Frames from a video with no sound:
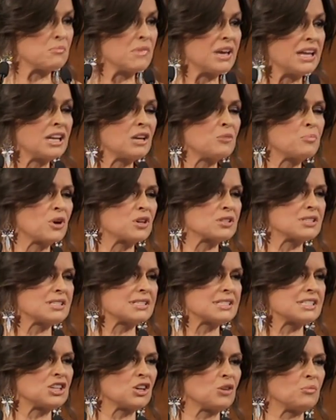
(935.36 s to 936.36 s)
and media
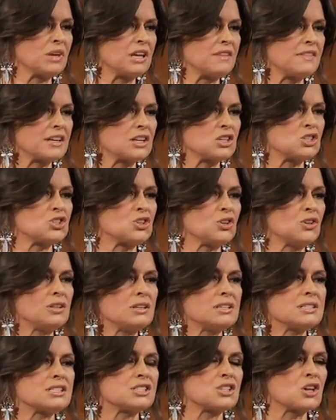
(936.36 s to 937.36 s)
bosses tell me that a
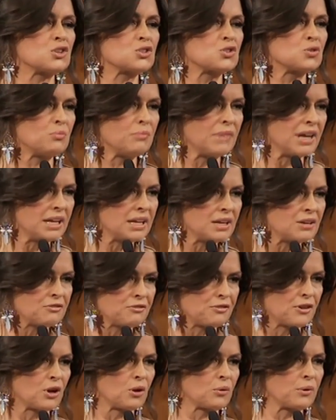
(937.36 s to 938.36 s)
journalist's social media
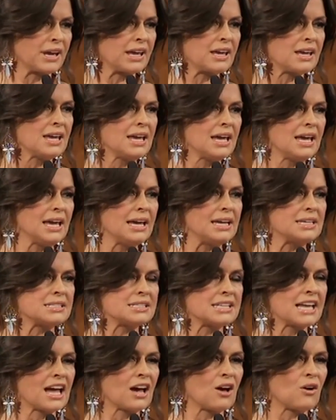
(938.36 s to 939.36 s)
following
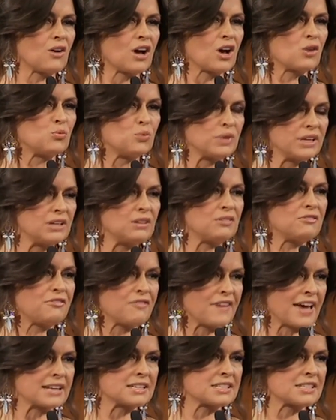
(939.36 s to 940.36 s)
is now a real
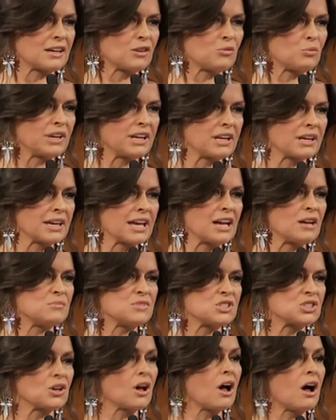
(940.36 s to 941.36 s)
factor when it
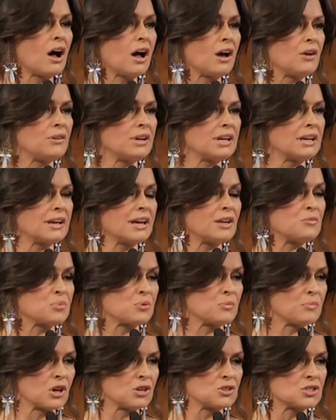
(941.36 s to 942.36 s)
comes to hiring and
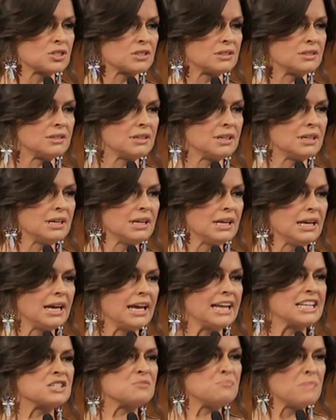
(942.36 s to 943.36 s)
promotion.
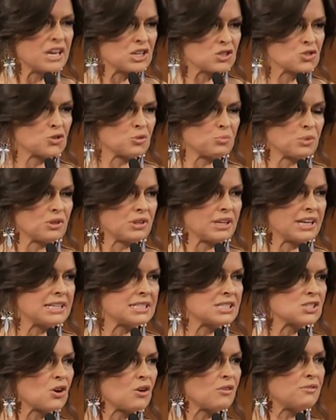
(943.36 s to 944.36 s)
It's measurable,
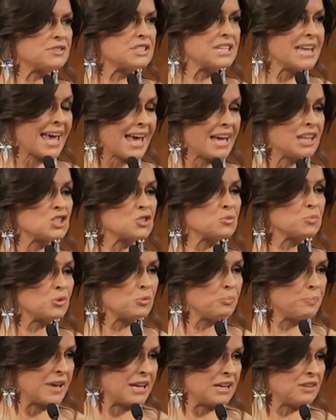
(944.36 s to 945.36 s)
it's of
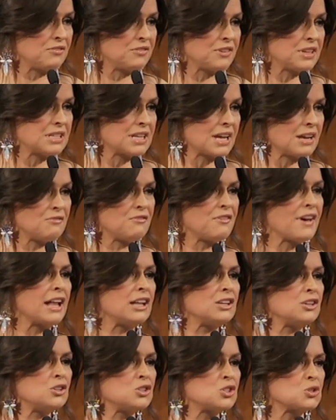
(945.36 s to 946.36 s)
tangible benefit and
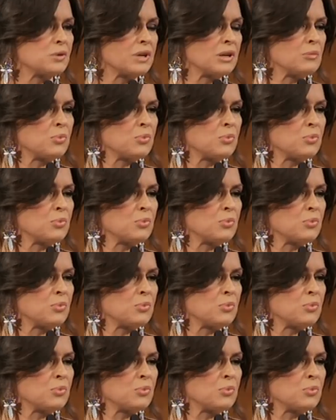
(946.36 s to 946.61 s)
value to an